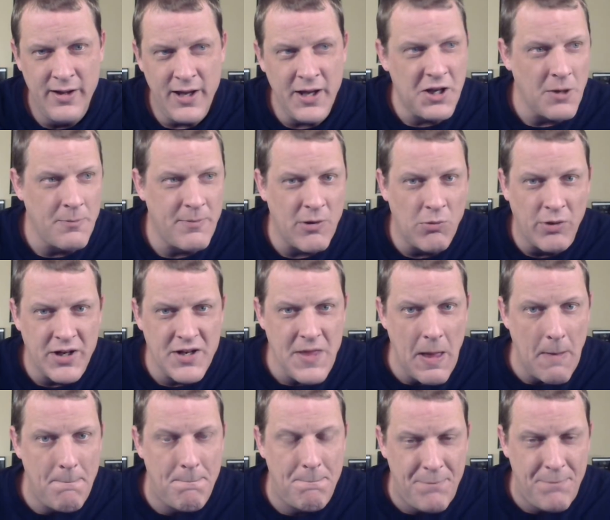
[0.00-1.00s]
It could be one of
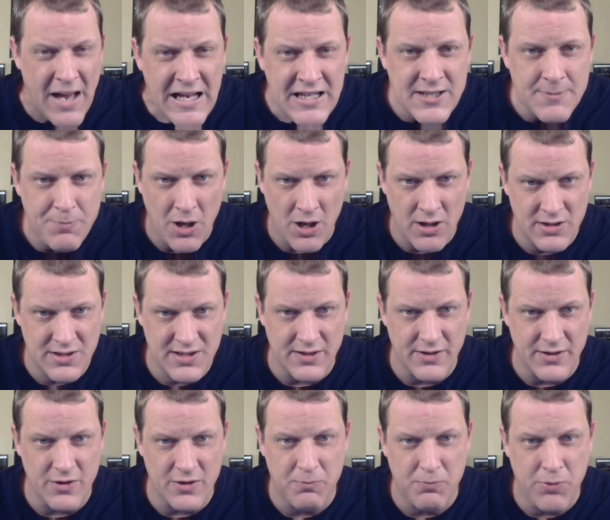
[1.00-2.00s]
the best parts
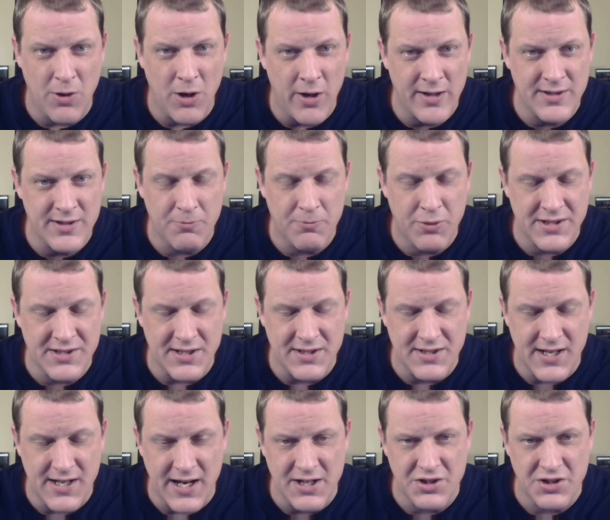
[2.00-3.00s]
of their pro
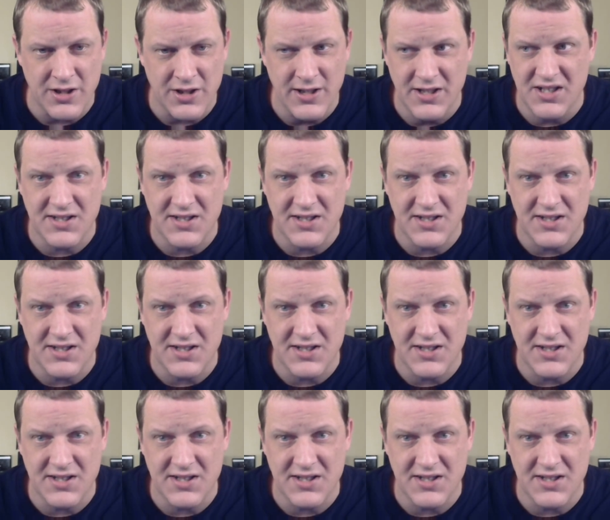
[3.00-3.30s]
presentation.